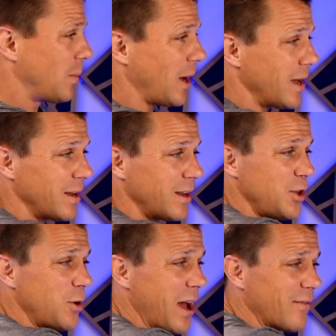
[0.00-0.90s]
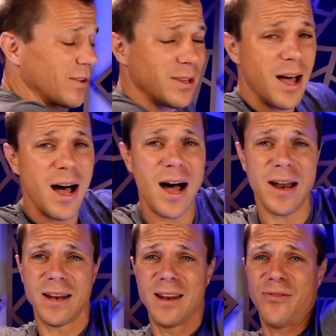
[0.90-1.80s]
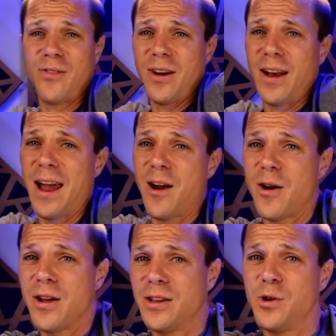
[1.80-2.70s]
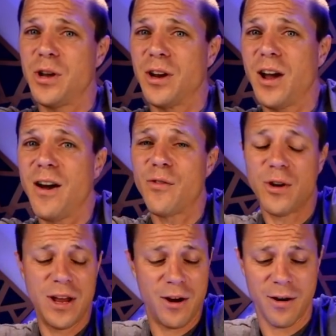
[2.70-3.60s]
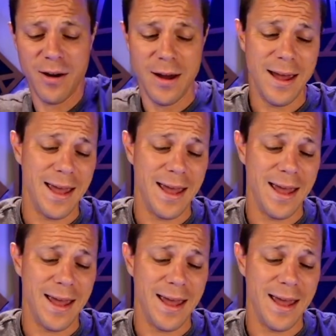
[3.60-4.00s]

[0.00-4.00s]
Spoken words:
But you have a lot of different area you can cover here.